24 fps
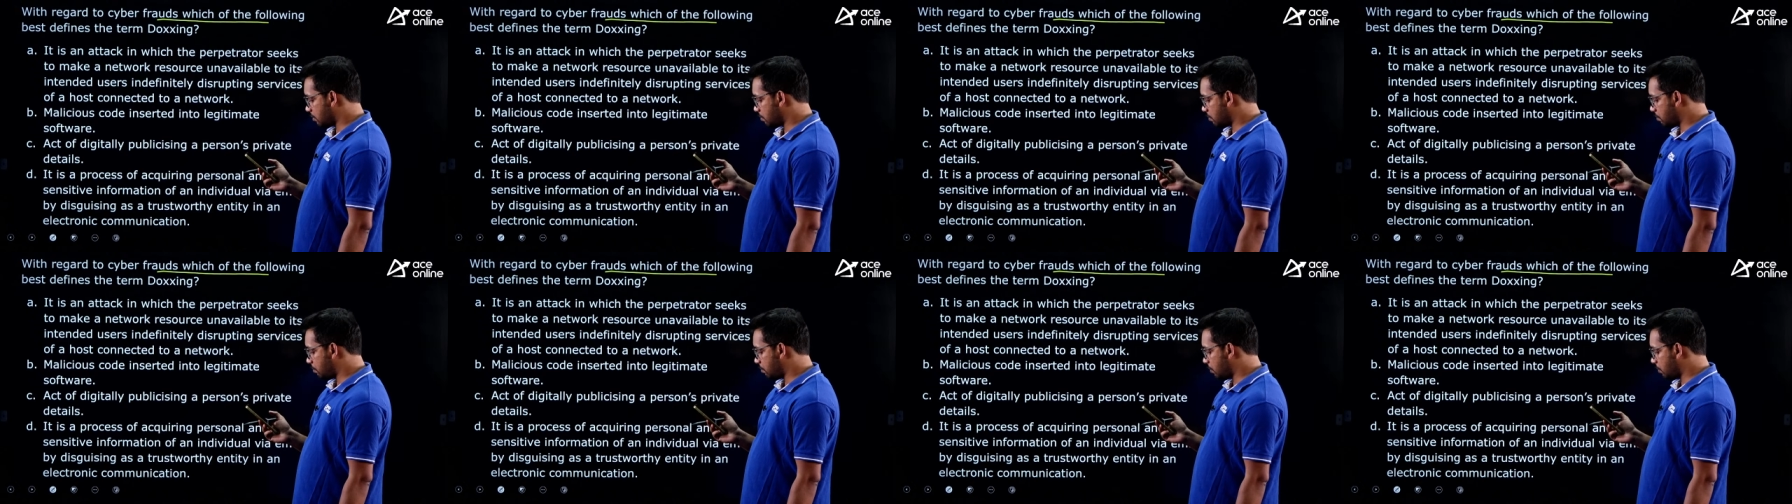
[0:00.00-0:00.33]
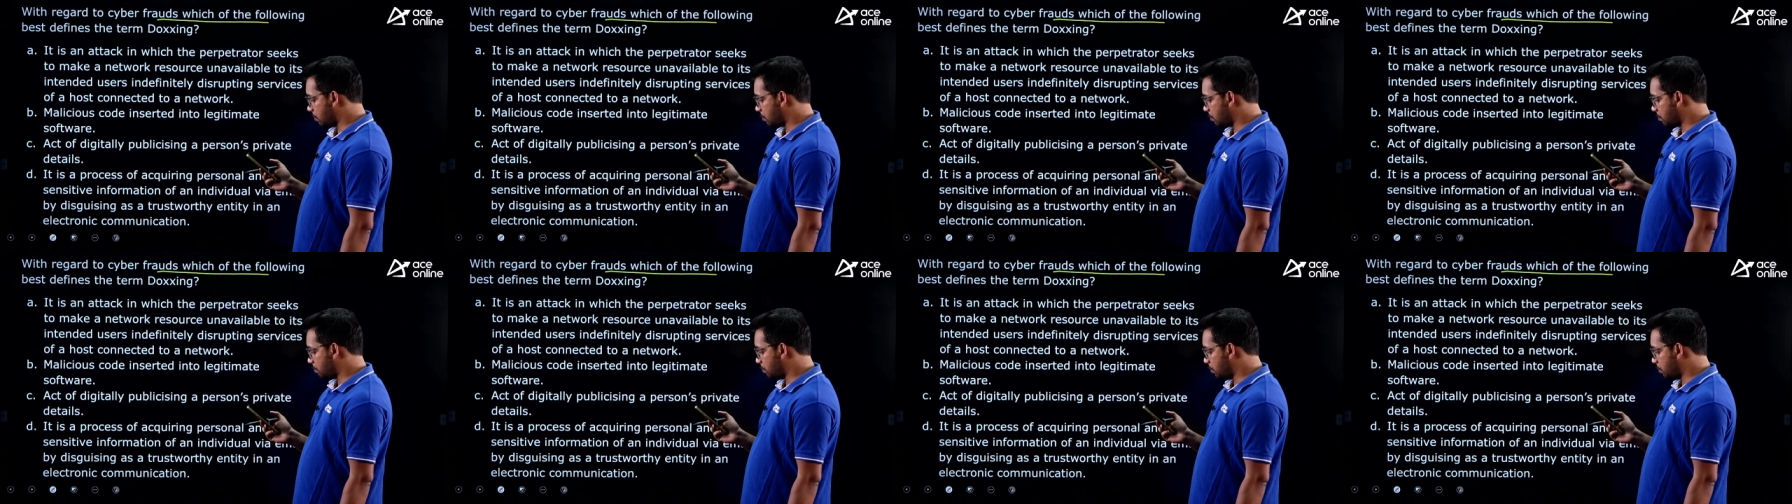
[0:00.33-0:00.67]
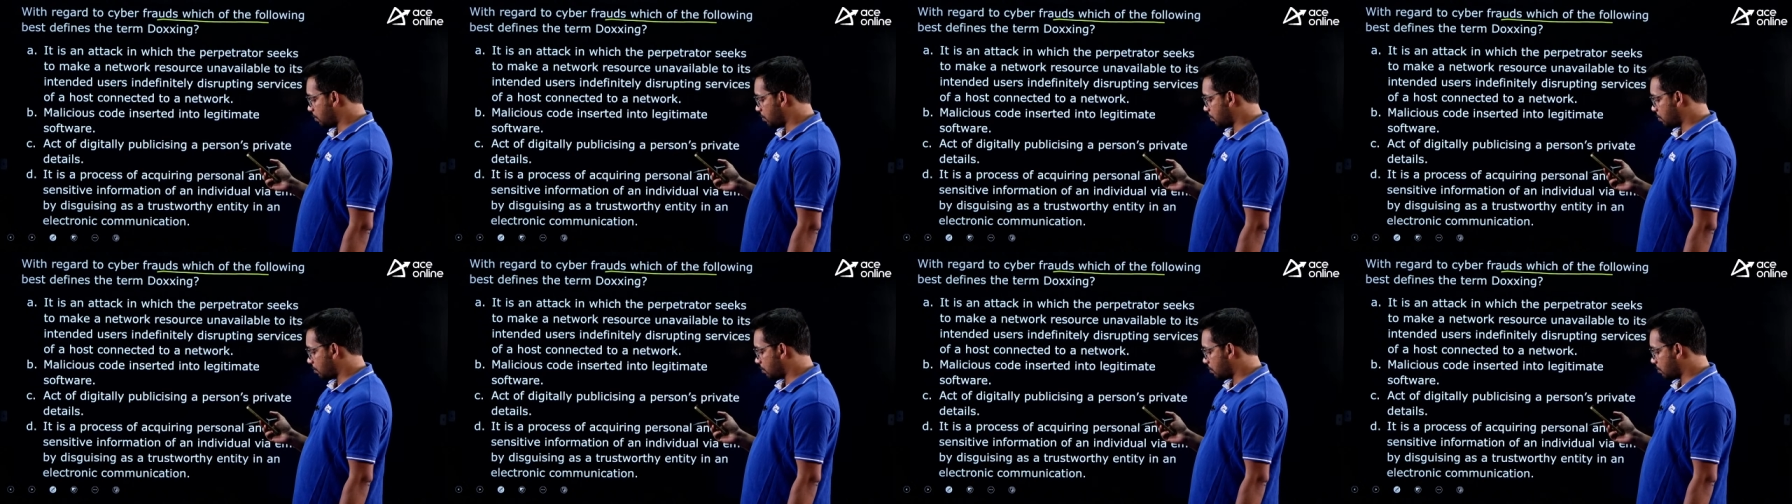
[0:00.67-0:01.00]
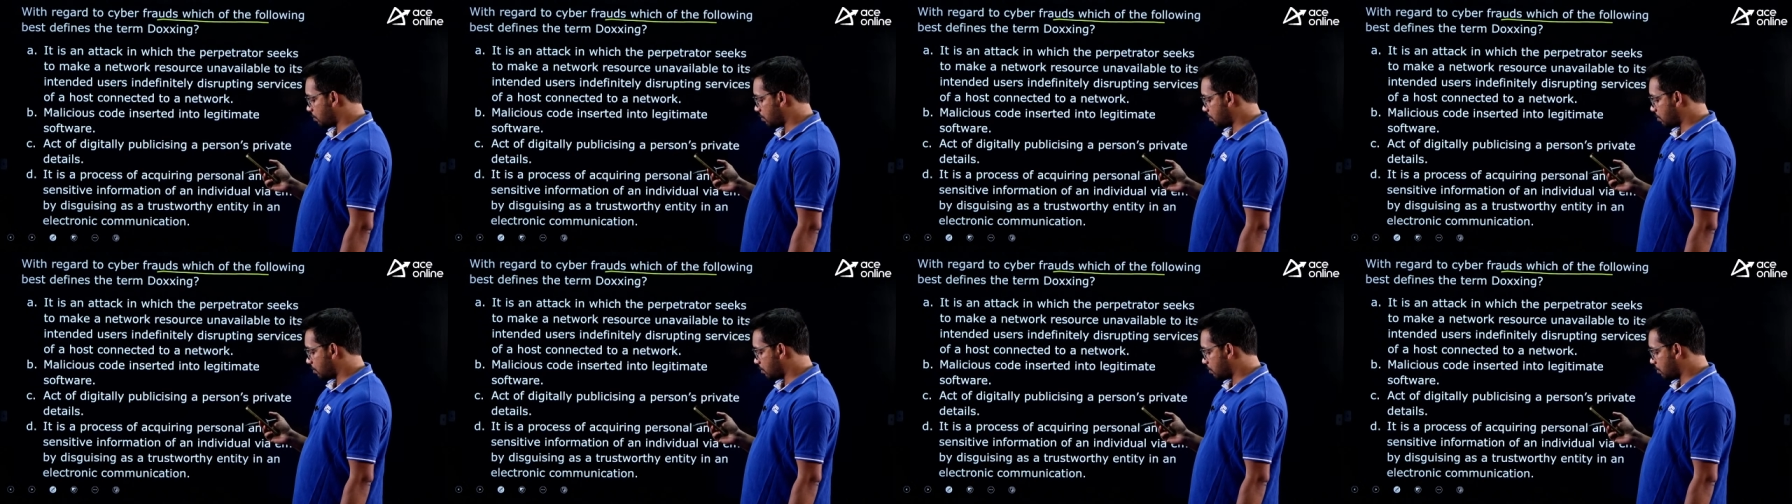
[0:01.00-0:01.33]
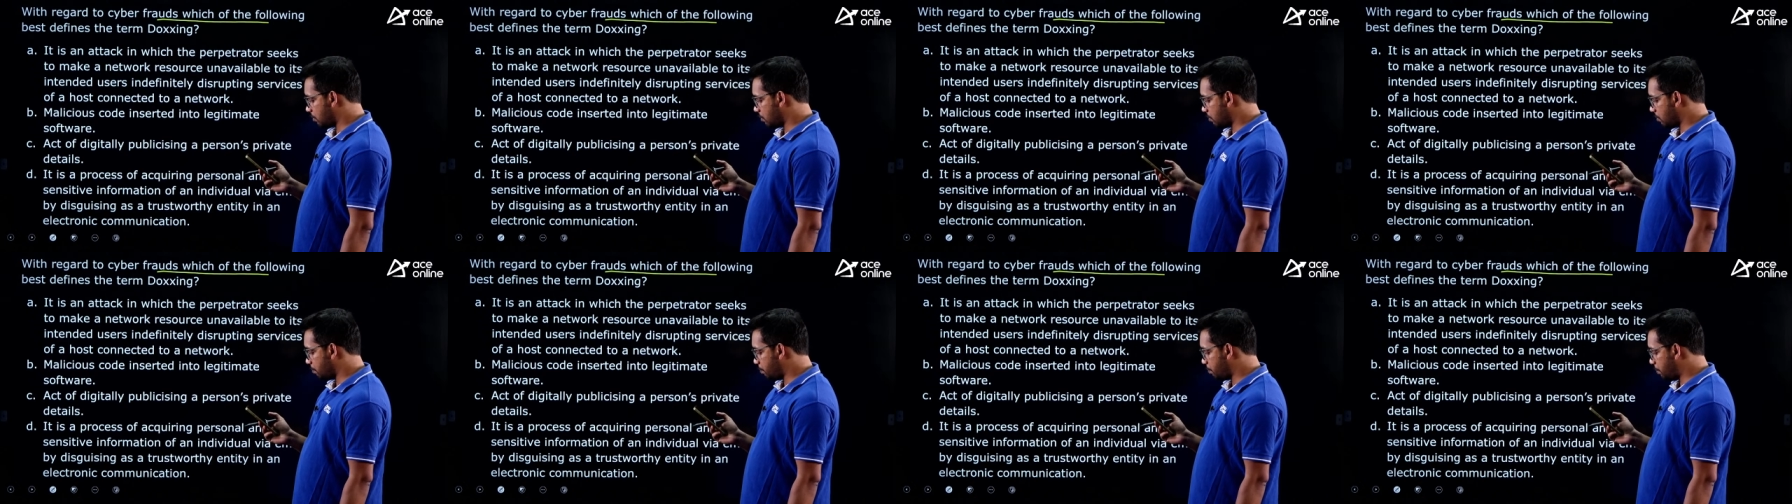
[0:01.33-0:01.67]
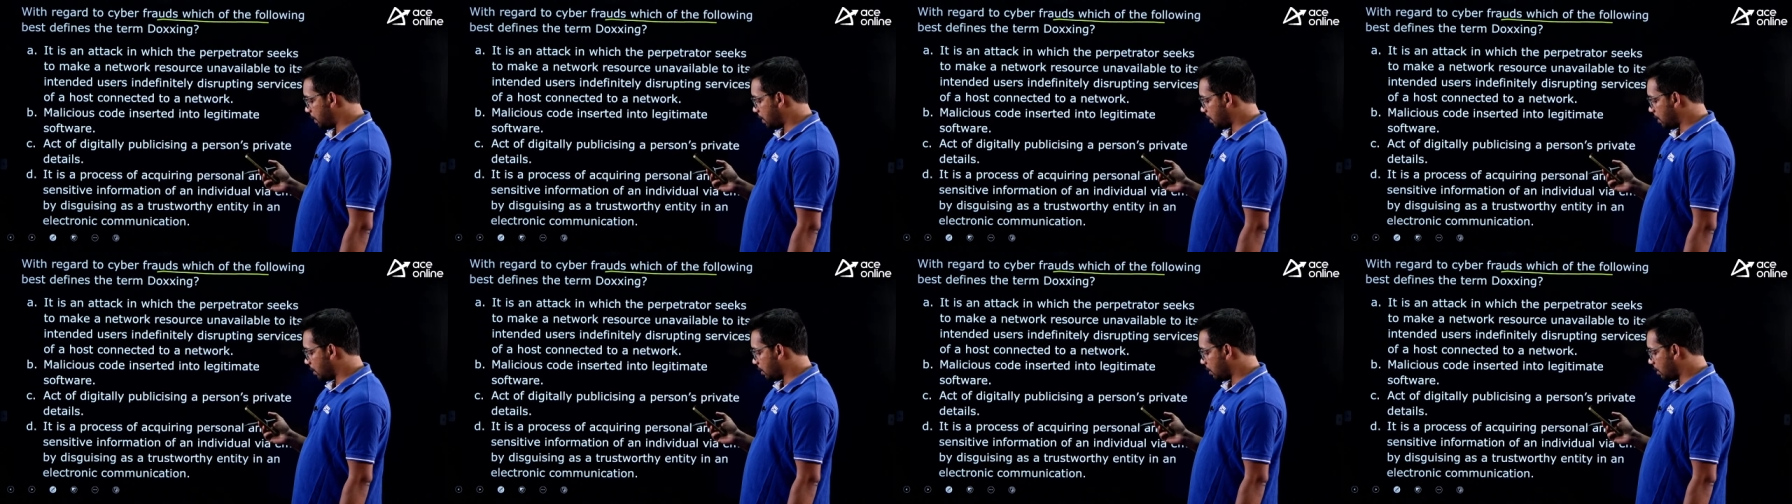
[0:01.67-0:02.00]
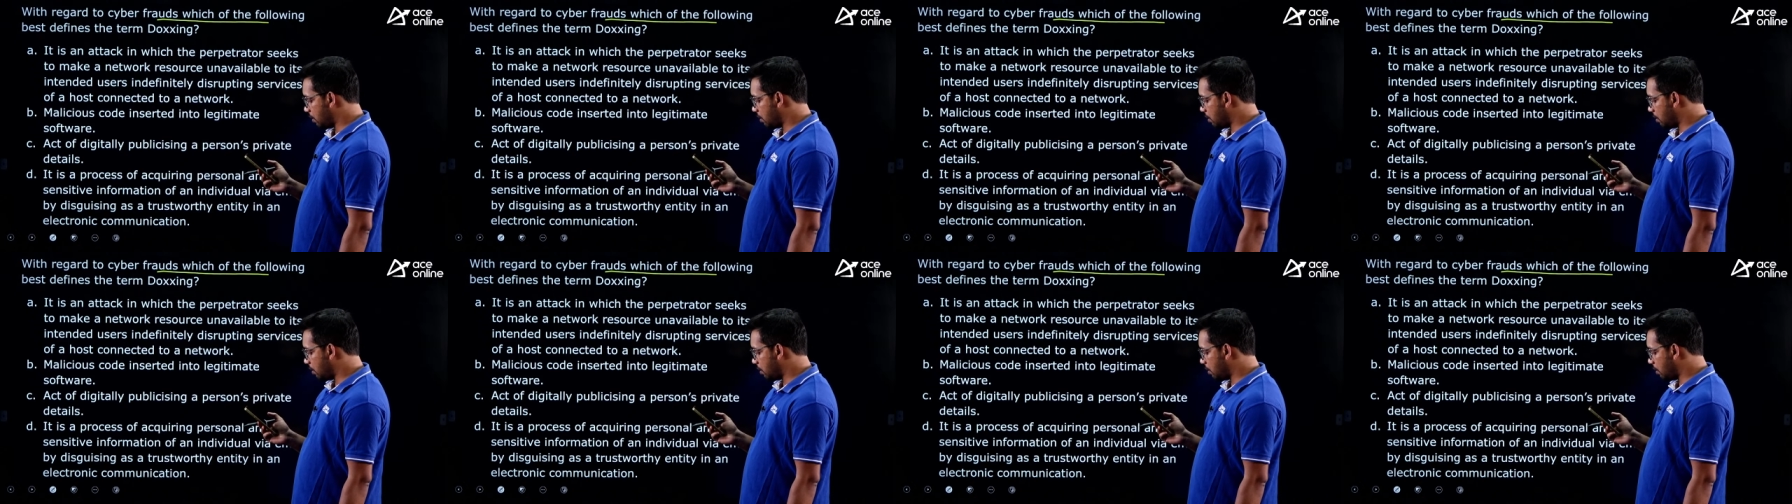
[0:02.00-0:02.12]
uh, you know B,